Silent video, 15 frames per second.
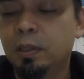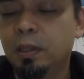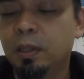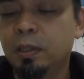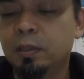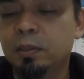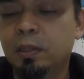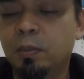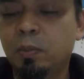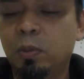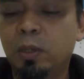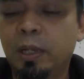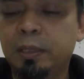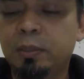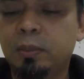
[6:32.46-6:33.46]
And some more
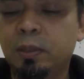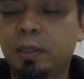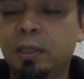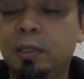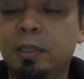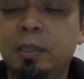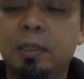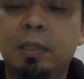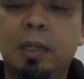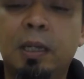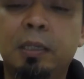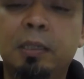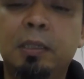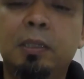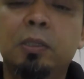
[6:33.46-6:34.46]
light socket here. I
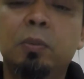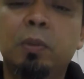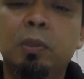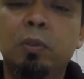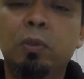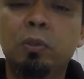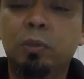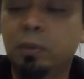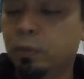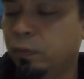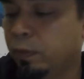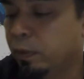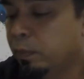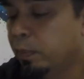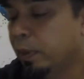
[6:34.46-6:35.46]
think this one goes to the
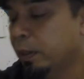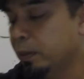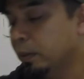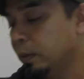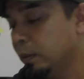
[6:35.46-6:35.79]
front part.